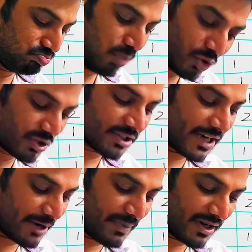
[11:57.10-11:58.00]
both the
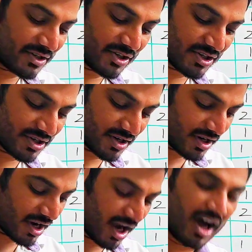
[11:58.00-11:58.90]
statements
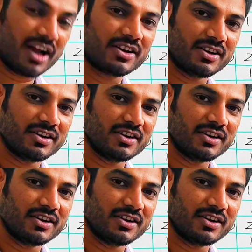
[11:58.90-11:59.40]
are